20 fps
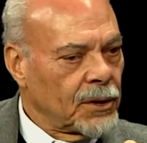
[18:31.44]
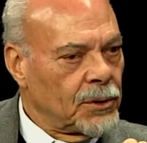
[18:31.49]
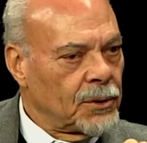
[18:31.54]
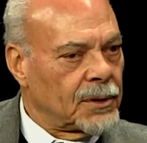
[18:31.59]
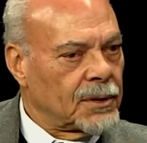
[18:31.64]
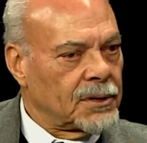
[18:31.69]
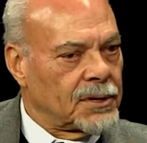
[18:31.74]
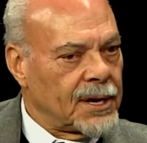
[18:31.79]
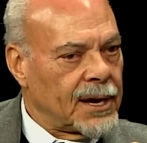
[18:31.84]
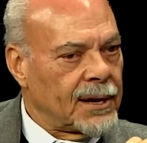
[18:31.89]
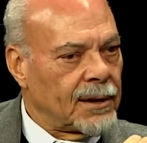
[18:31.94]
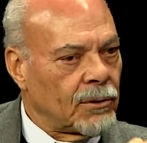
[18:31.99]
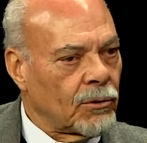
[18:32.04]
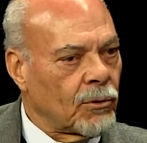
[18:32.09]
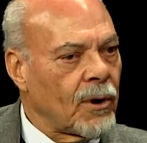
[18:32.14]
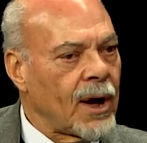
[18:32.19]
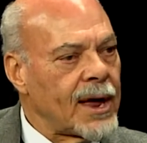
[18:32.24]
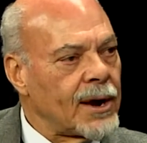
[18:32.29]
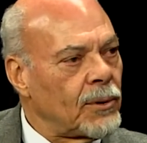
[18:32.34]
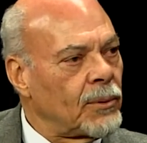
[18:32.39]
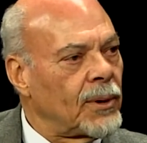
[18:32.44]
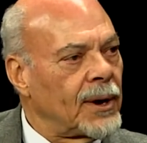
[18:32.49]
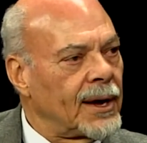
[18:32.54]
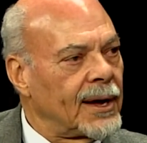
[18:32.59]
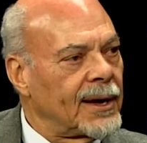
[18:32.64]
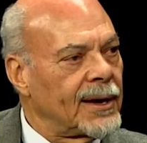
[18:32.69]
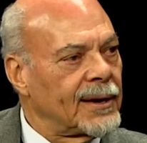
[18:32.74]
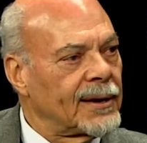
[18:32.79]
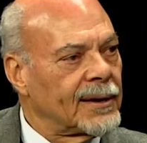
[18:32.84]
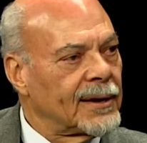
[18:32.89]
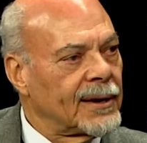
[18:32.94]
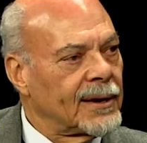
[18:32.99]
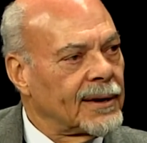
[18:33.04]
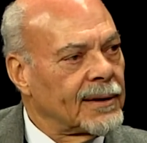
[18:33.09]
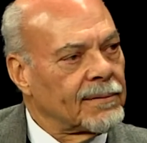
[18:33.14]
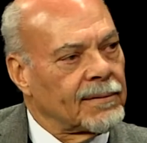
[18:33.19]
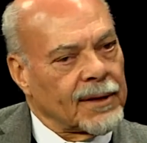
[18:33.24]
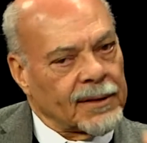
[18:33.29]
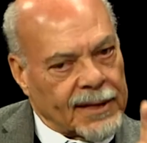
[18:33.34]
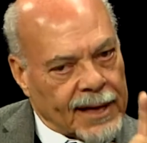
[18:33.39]
could tell right away
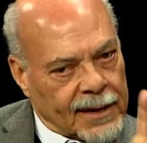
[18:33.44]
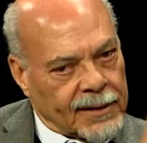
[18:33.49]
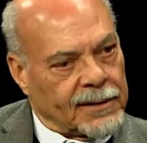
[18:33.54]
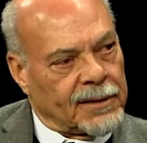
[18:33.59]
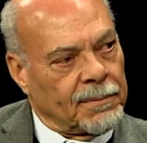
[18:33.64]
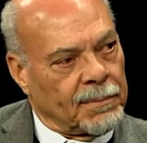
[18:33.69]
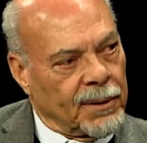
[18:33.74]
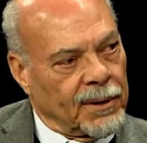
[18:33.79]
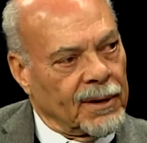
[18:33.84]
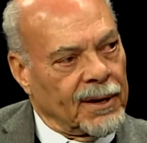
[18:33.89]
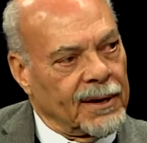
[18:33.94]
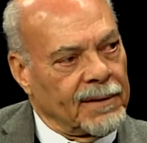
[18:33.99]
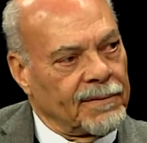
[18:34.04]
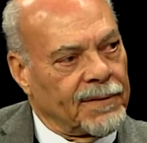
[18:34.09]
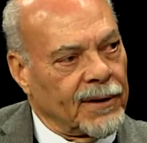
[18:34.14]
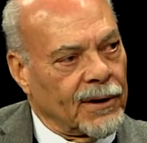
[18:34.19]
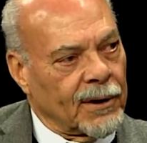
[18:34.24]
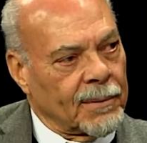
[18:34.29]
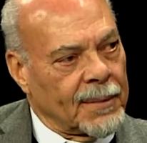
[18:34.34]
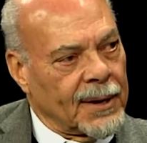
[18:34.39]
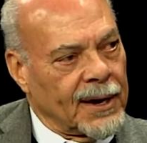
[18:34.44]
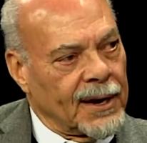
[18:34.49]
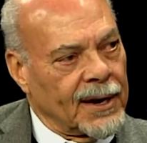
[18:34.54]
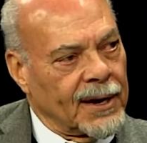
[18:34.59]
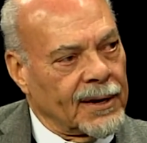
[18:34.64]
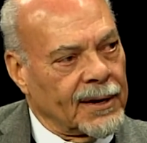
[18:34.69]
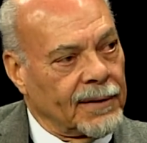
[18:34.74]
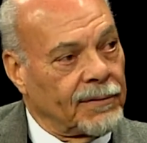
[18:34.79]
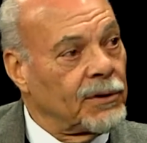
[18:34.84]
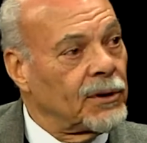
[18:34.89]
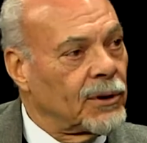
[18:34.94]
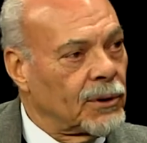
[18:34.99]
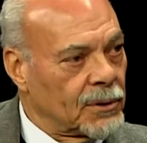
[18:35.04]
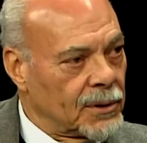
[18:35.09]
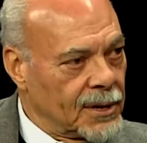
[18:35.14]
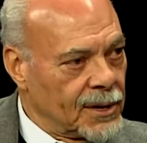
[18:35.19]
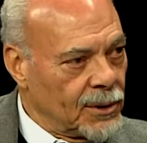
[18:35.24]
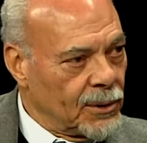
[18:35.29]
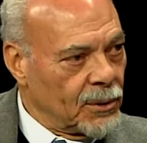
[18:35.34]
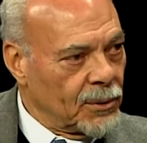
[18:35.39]
that that's the Berlin Philharmonic if you go to
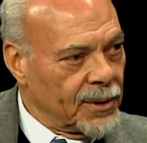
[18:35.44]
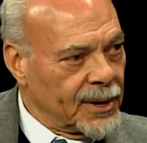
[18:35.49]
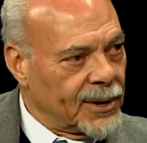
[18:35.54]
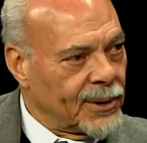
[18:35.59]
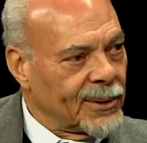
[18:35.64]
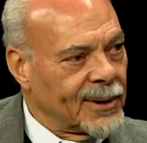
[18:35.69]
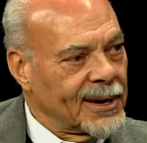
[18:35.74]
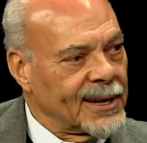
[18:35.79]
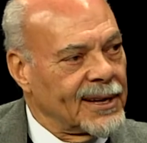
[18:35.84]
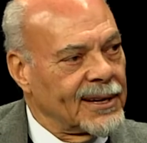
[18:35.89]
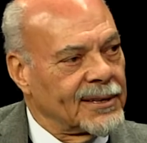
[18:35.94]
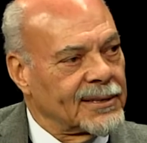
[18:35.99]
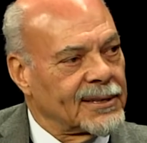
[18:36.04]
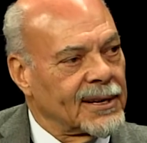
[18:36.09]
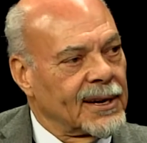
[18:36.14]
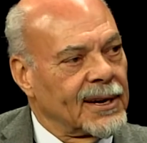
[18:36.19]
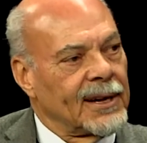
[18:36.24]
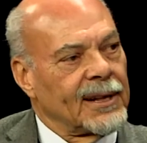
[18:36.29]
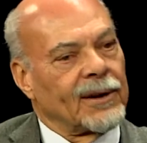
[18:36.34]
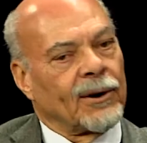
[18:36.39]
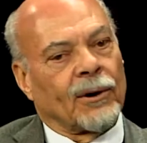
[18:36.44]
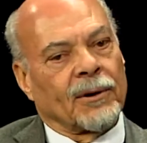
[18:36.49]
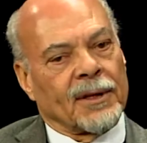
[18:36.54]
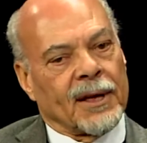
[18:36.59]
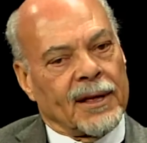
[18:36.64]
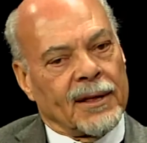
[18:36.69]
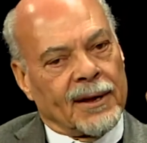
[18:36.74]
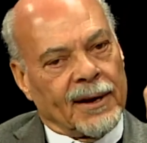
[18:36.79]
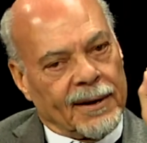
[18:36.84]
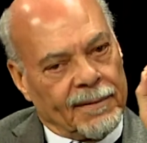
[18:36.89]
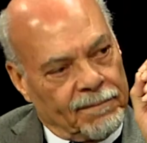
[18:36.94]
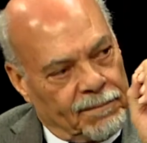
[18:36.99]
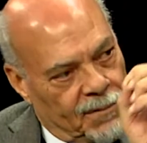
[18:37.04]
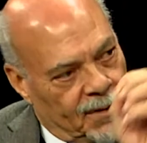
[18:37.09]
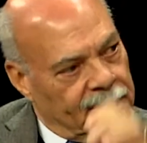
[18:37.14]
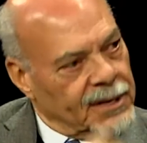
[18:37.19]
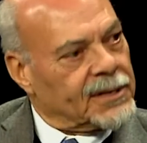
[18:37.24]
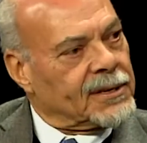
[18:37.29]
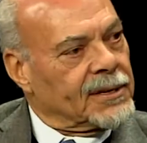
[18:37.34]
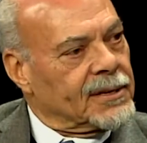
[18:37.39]
the old recordings, or that
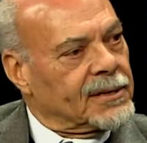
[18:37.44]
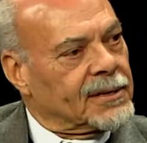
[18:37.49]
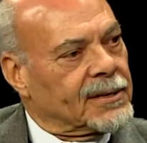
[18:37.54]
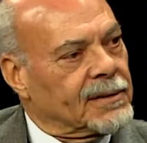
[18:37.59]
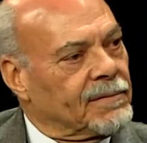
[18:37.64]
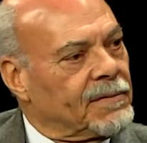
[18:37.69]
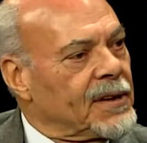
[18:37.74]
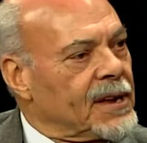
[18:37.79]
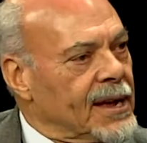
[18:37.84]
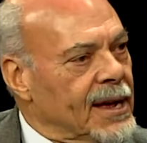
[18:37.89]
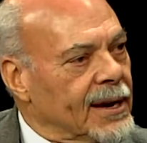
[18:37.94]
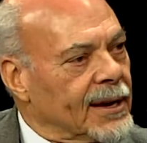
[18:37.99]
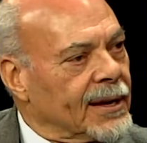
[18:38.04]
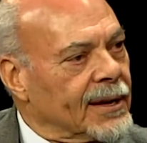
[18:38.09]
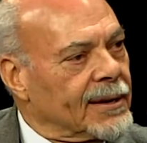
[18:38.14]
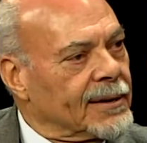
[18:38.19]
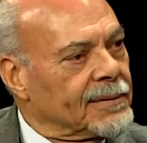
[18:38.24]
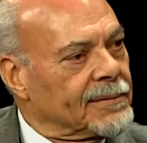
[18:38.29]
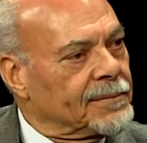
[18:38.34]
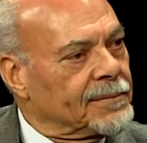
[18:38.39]
this is Vienna.